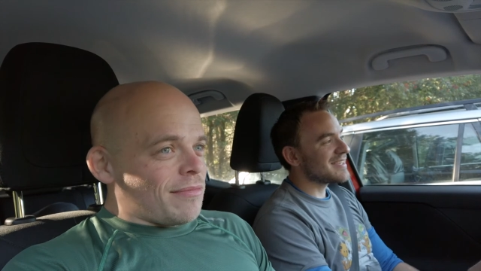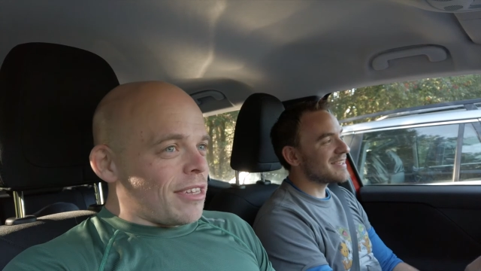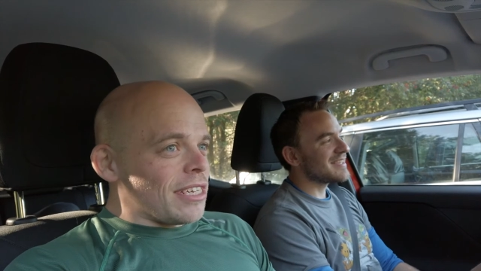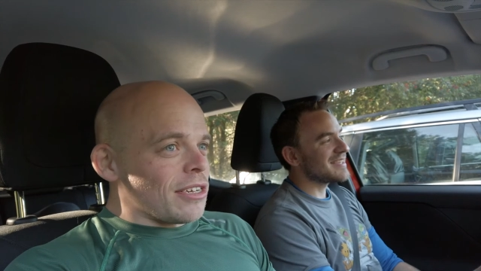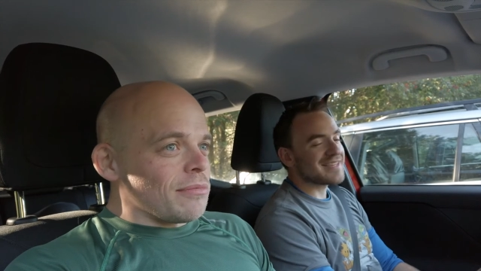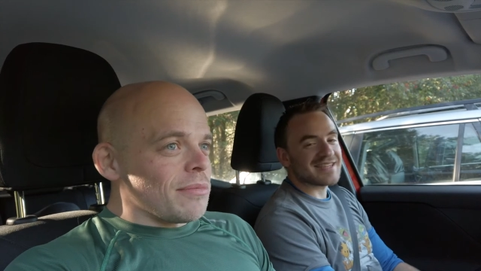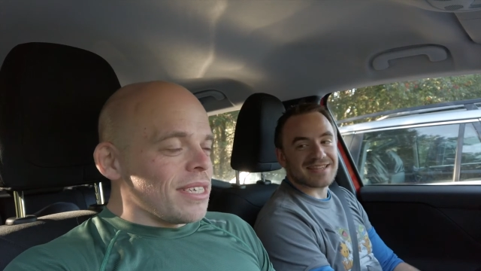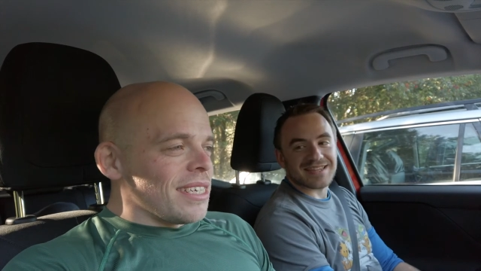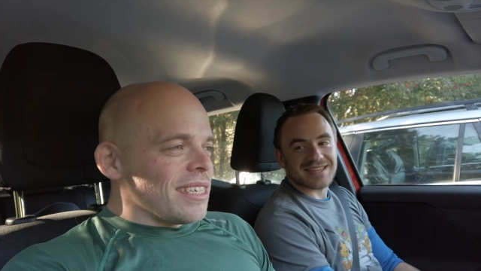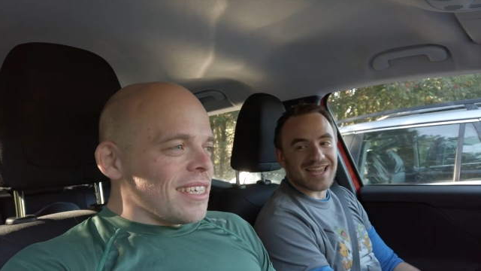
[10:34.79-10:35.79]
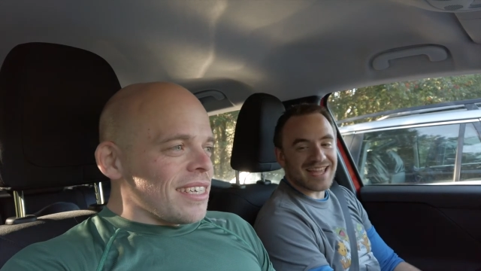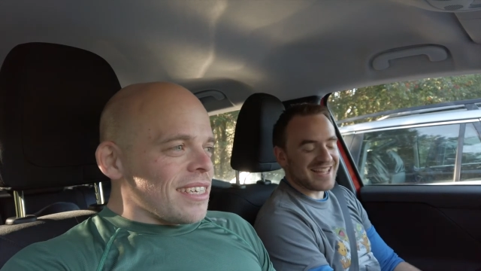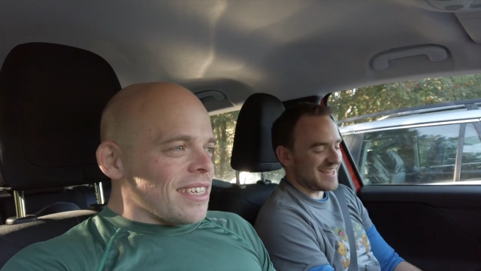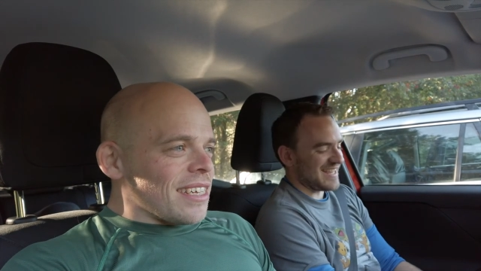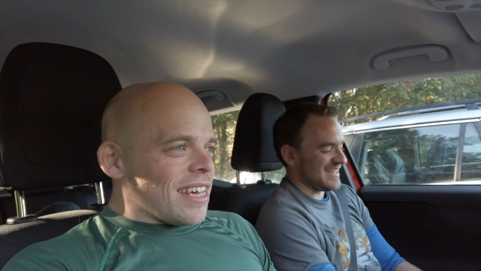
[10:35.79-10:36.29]
Speaker 1: lay down.
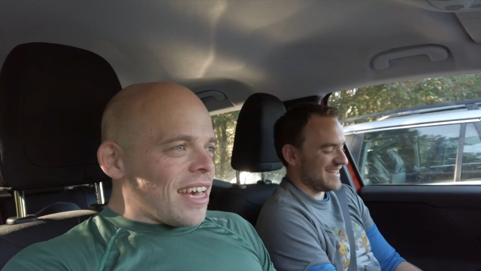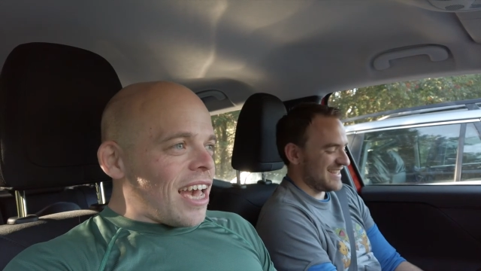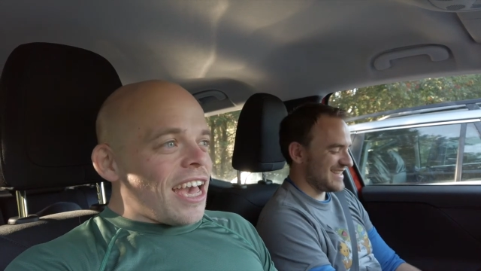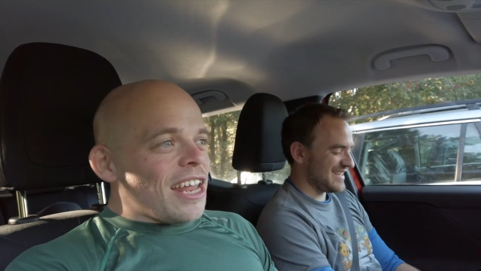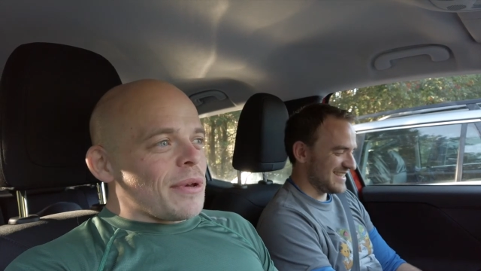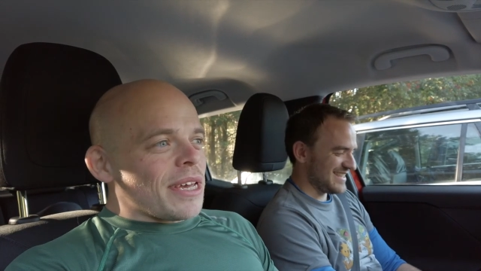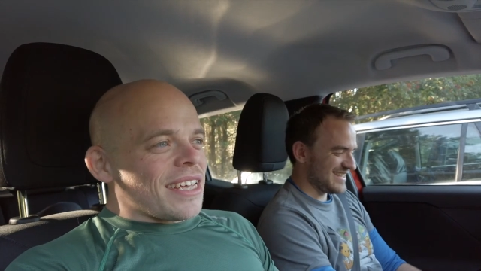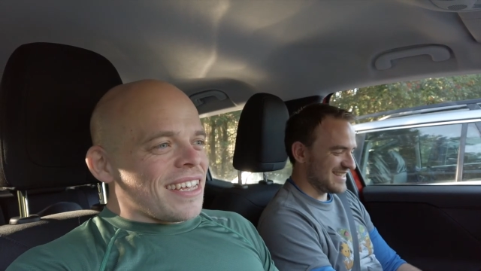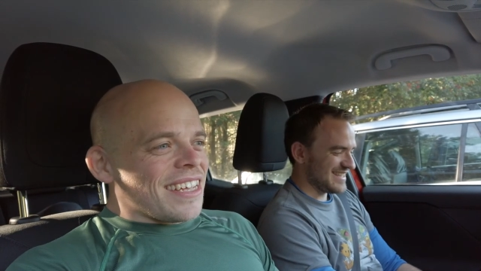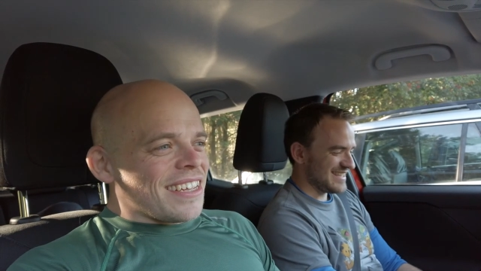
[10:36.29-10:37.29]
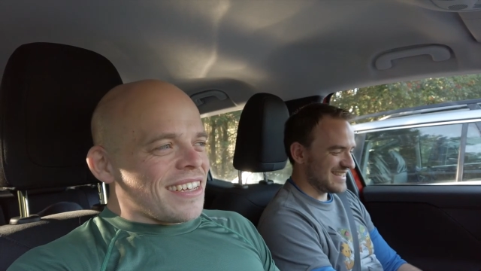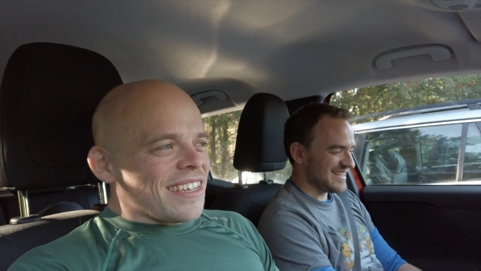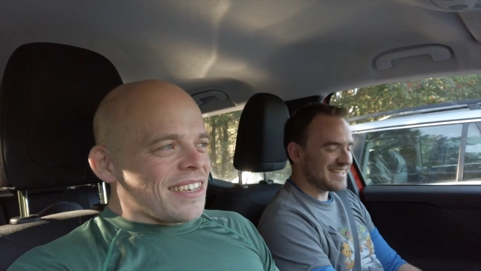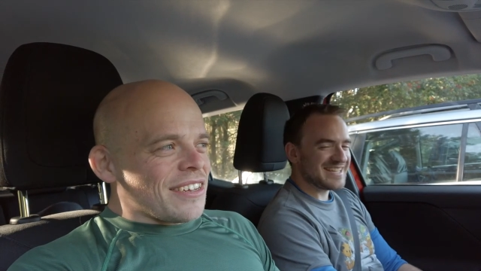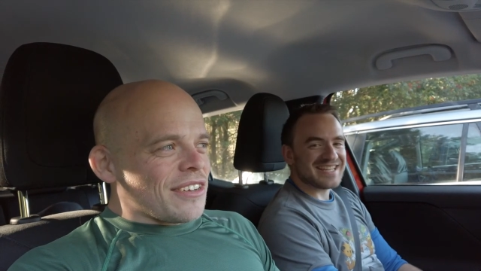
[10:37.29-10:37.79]
Anyway,
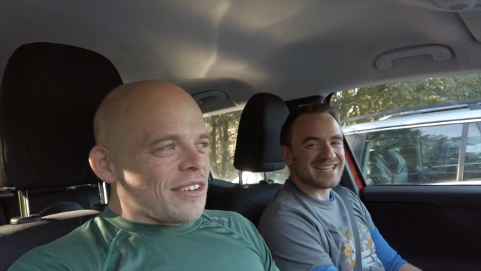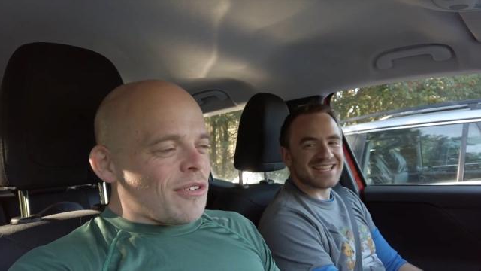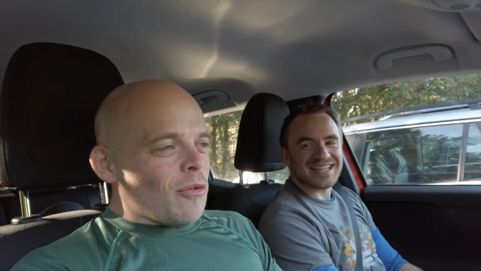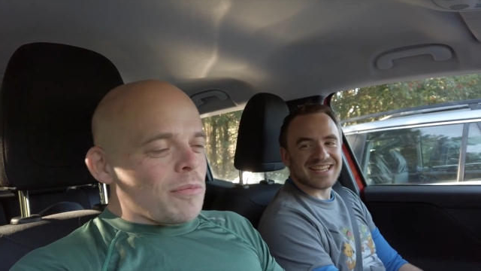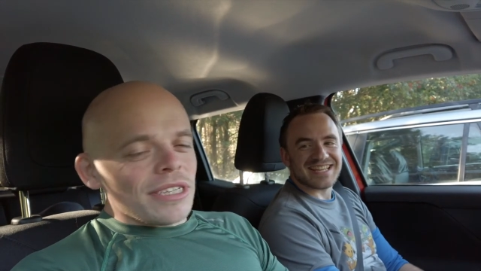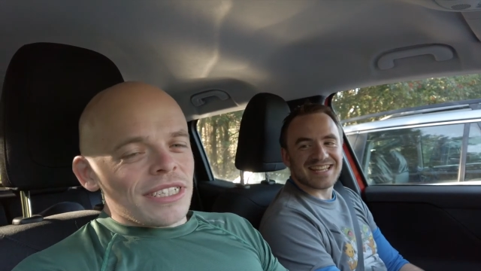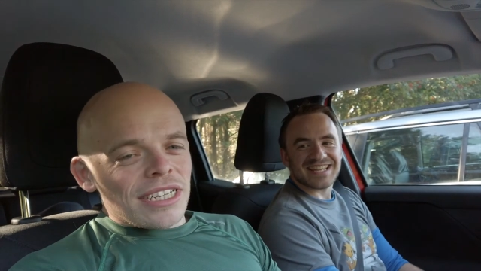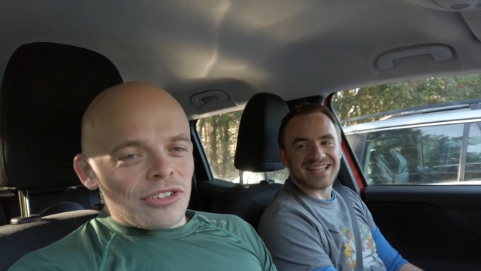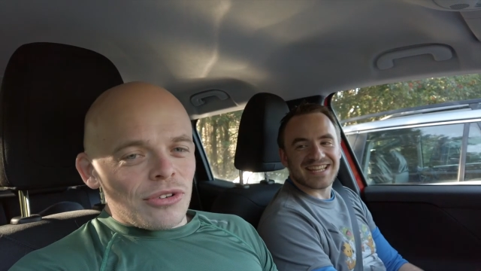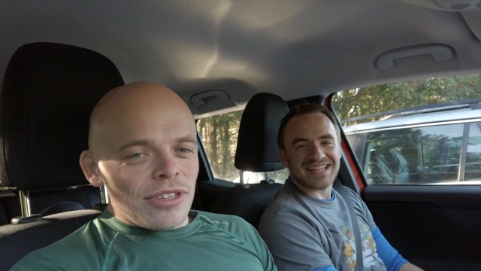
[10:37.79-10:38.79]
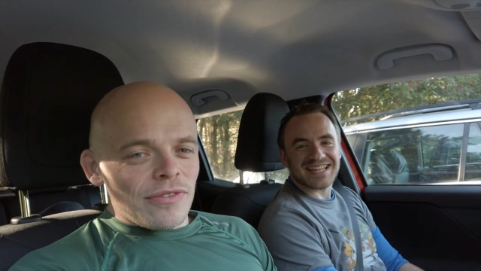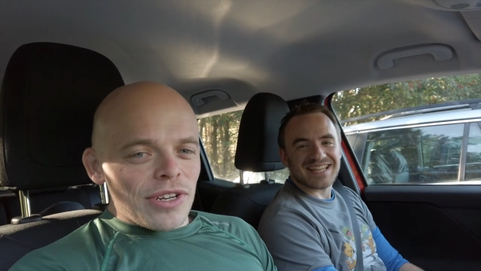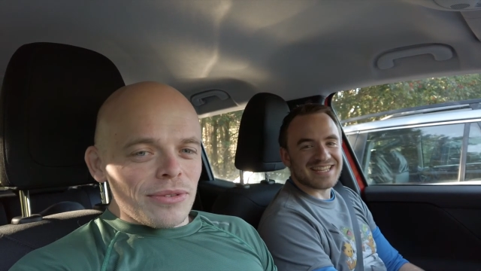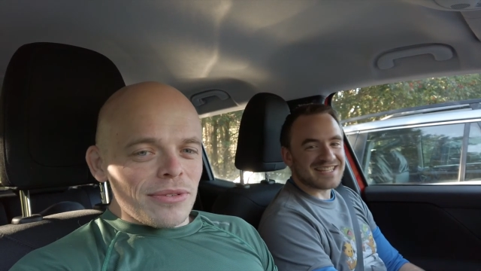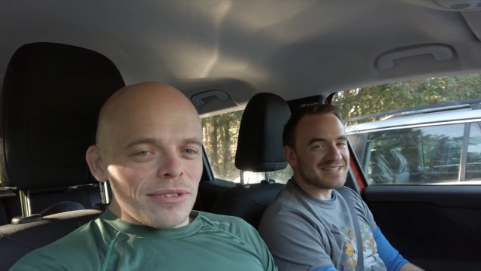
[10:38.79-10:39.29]
hope you've enjoyed the
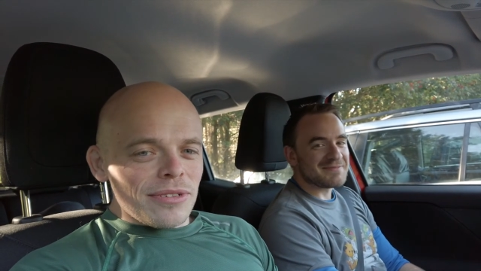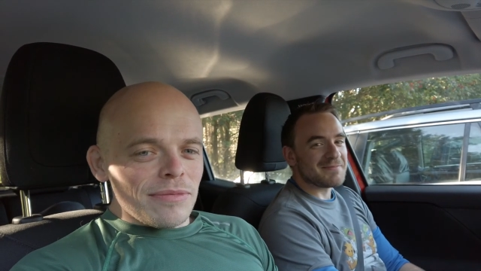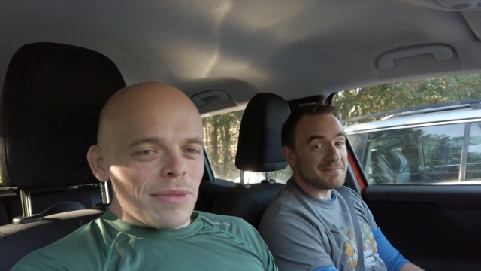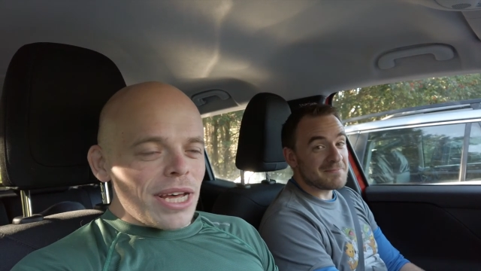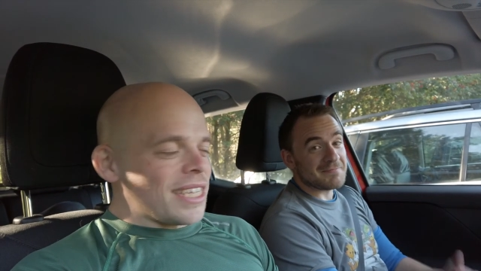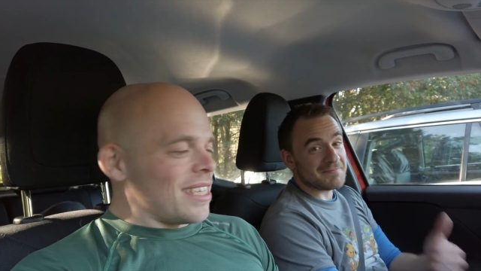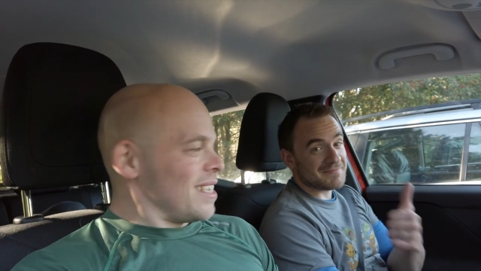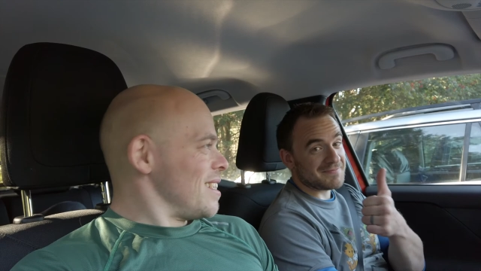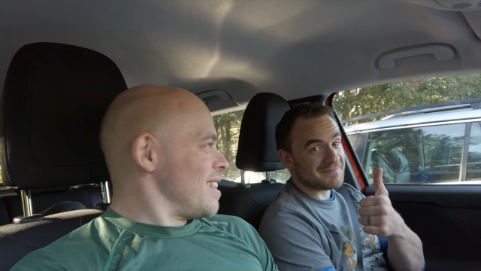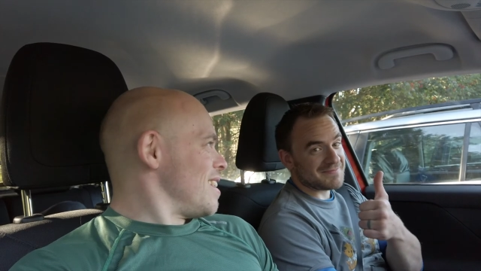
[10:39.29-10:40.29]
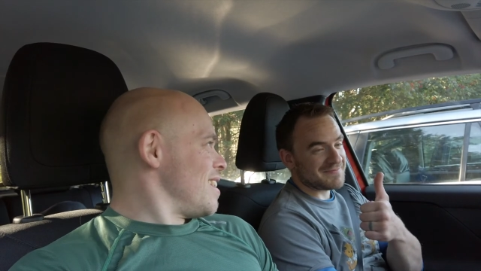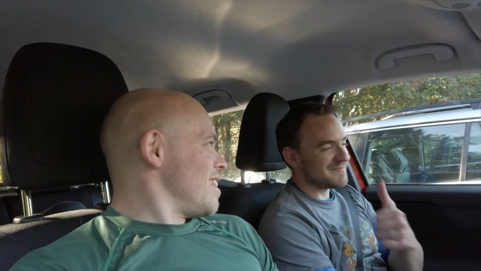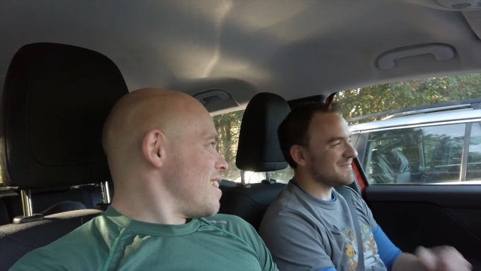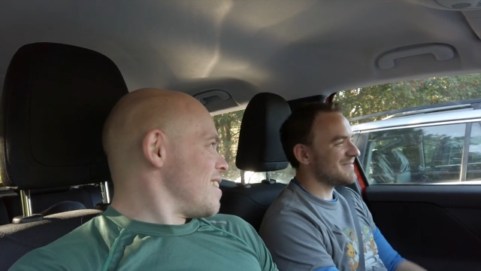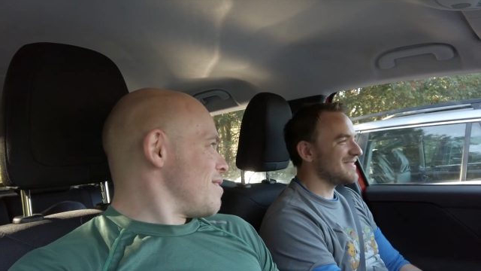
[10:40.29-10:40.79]
video. Bye.
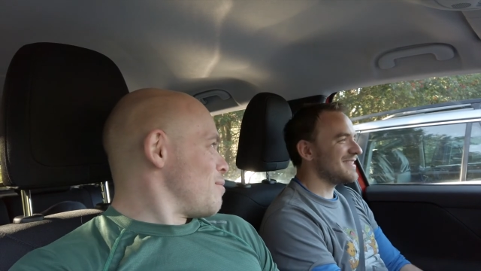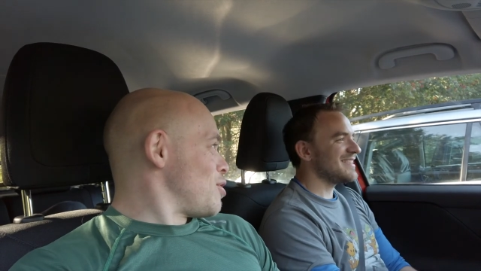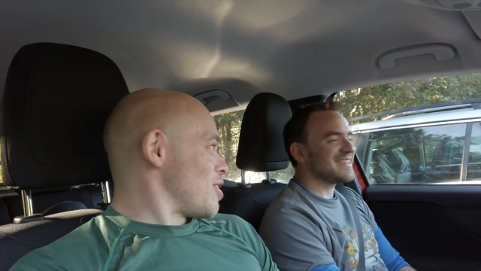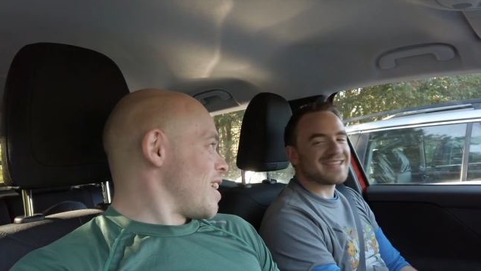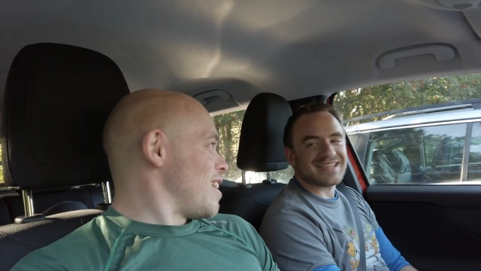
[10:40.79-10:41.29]
What's your